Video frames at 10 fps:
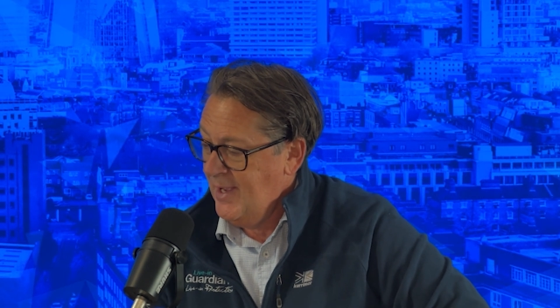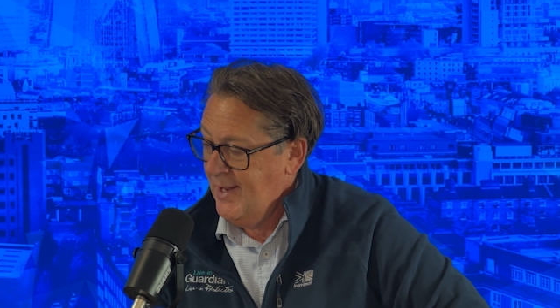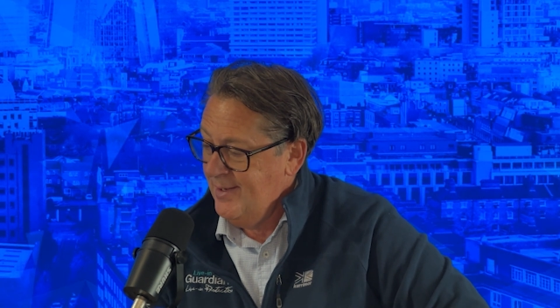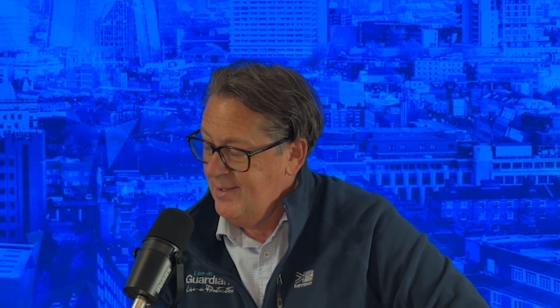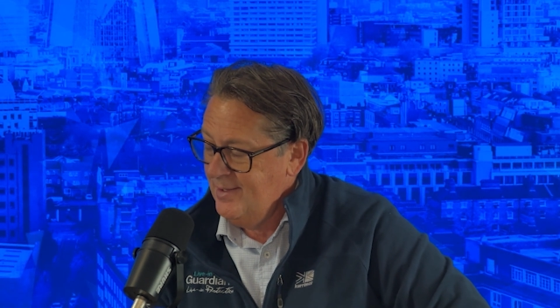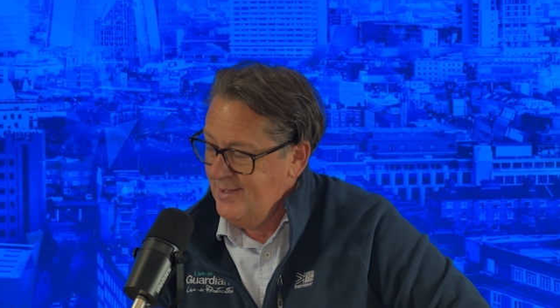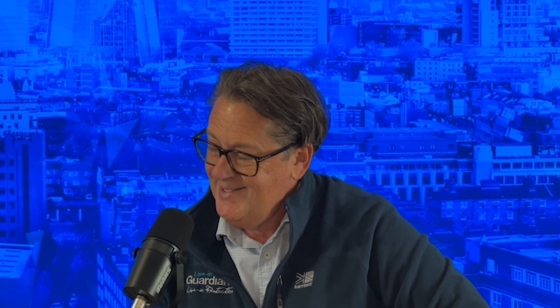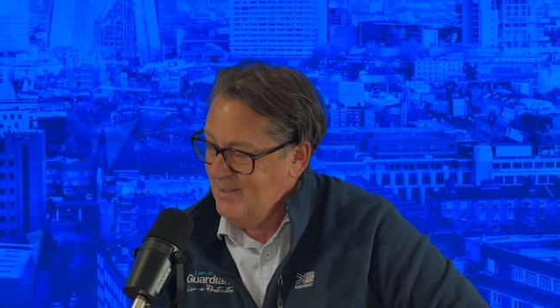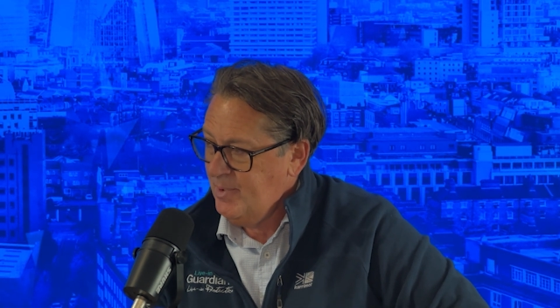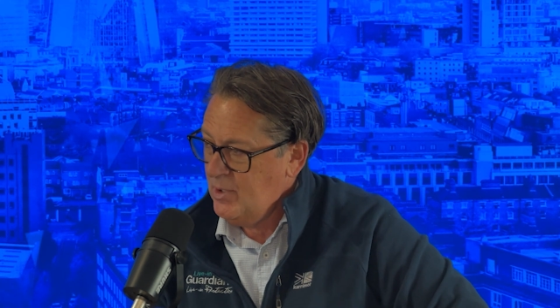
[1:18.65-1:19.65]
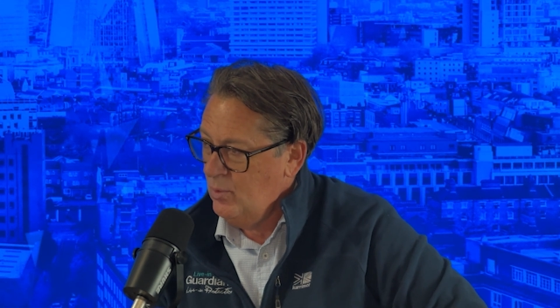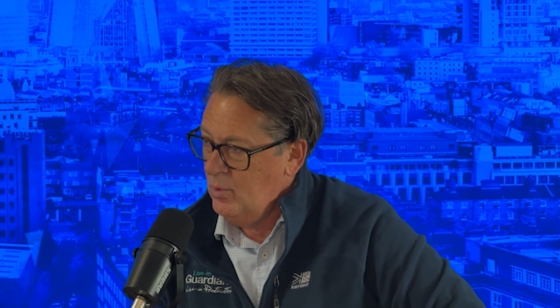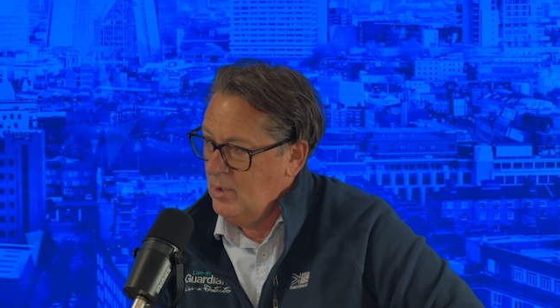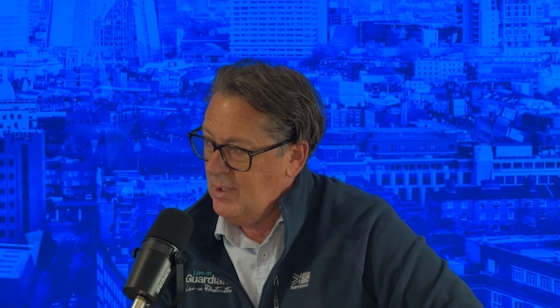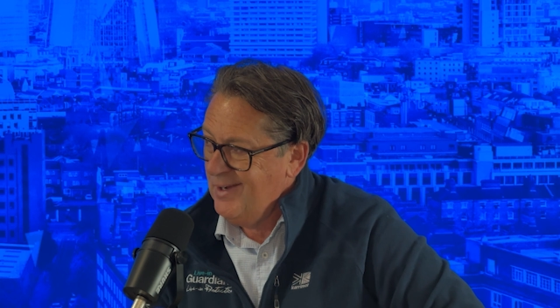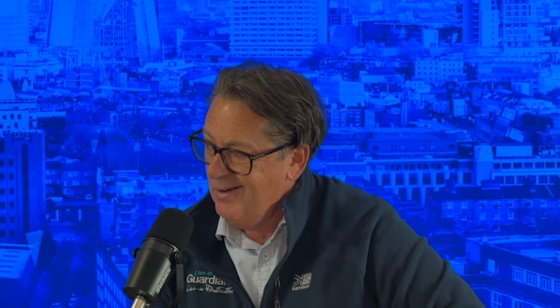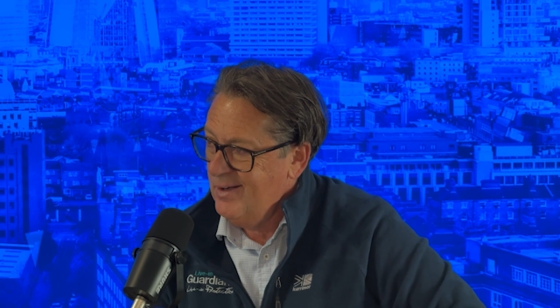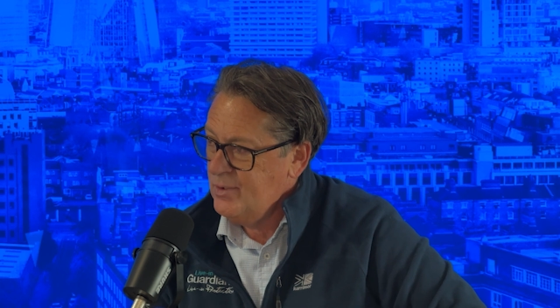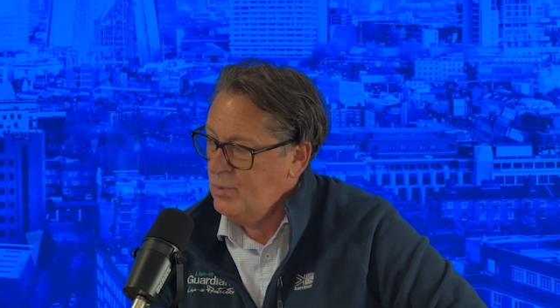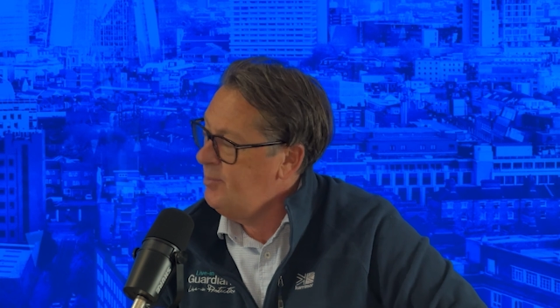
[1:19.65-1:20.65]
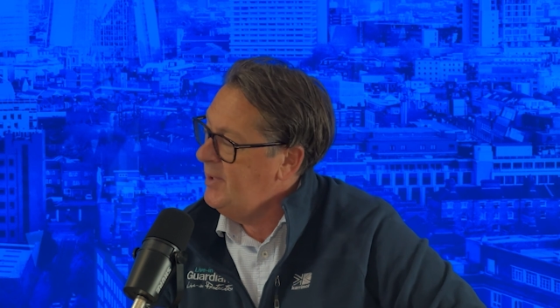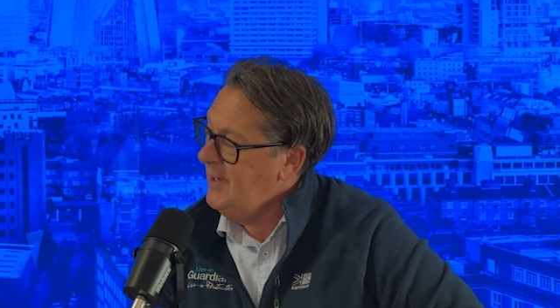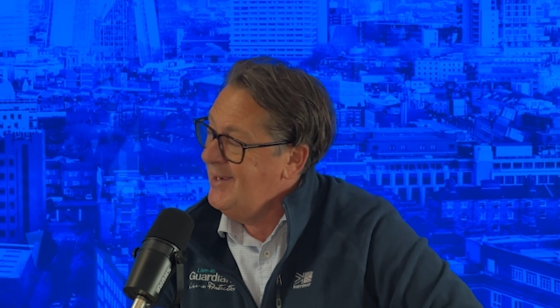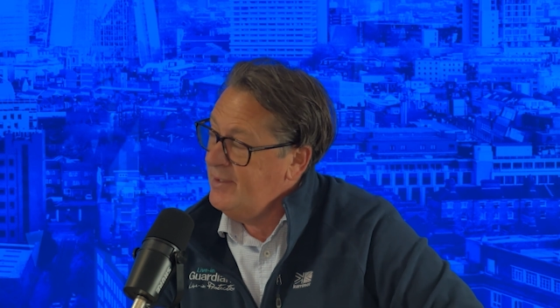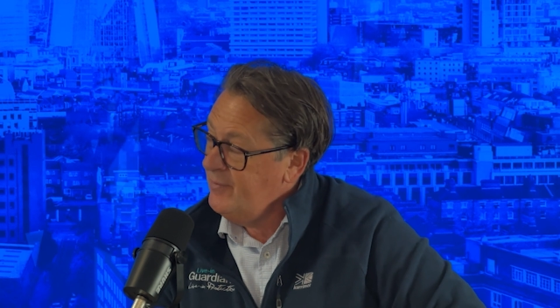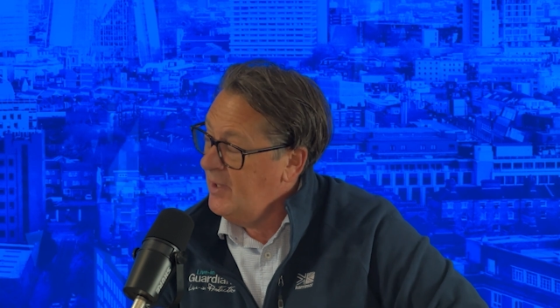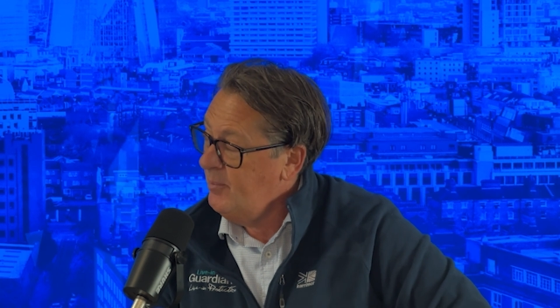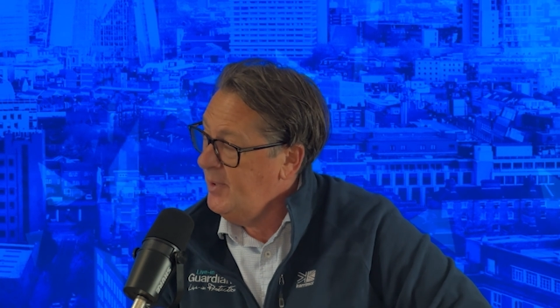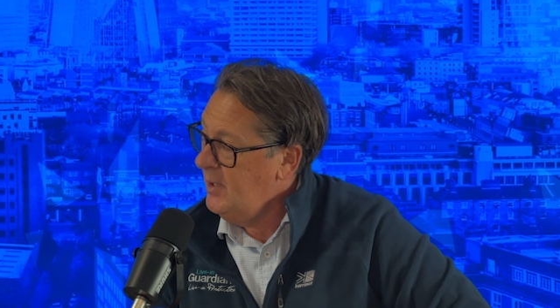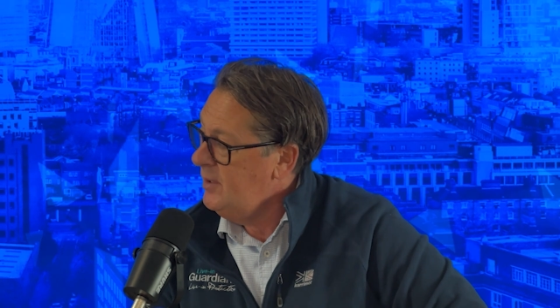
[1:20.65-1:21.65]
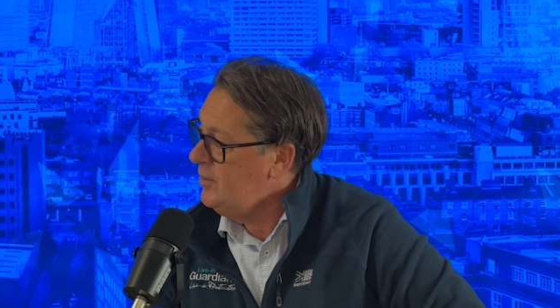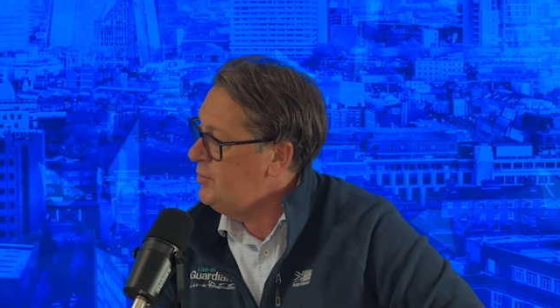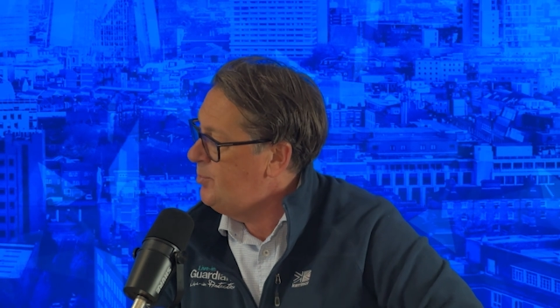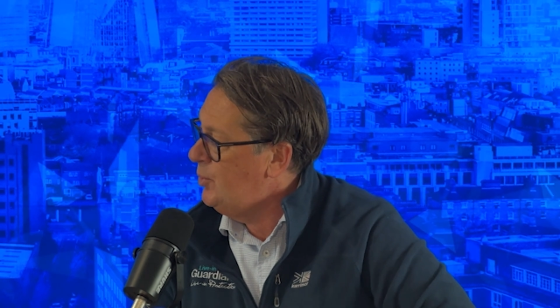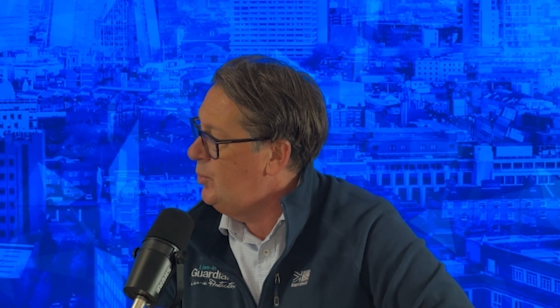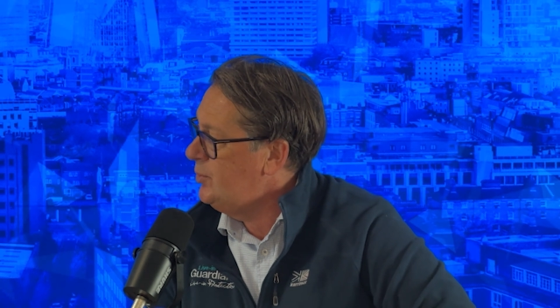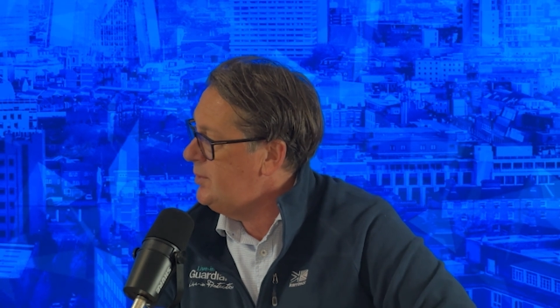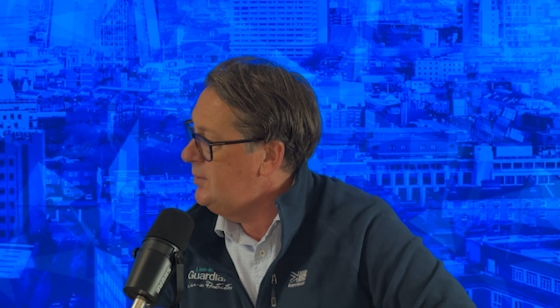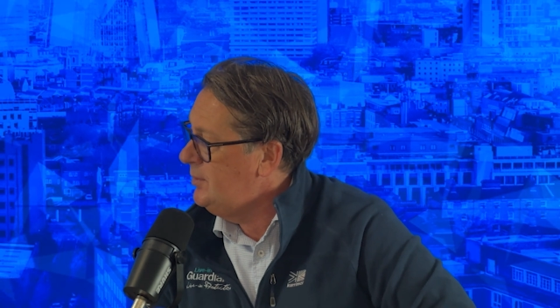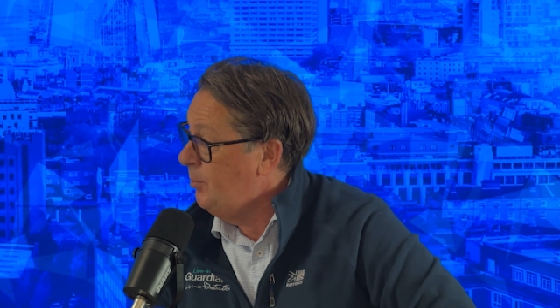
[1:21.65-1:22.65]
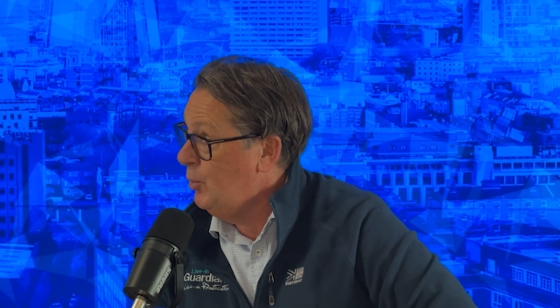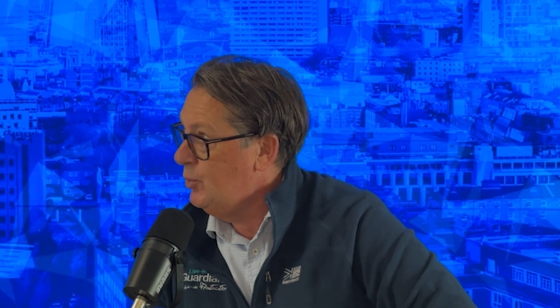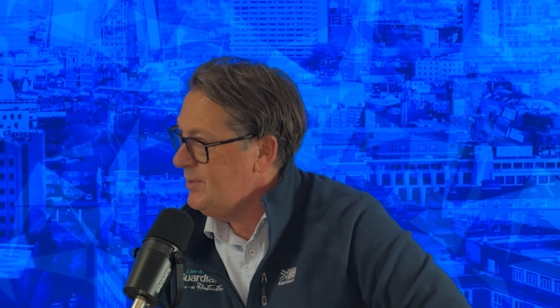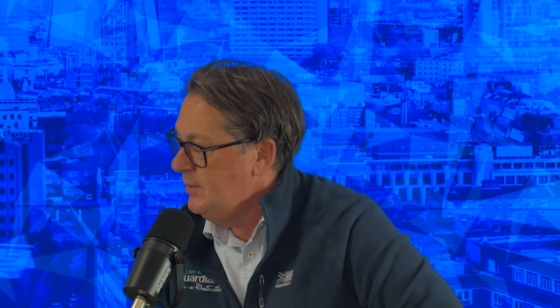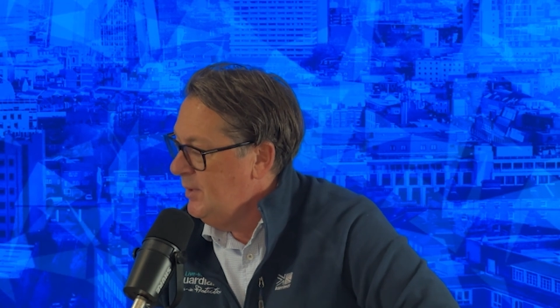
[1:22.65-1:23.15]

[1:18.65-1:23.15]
And the typical client would be a developer, a fraud, bought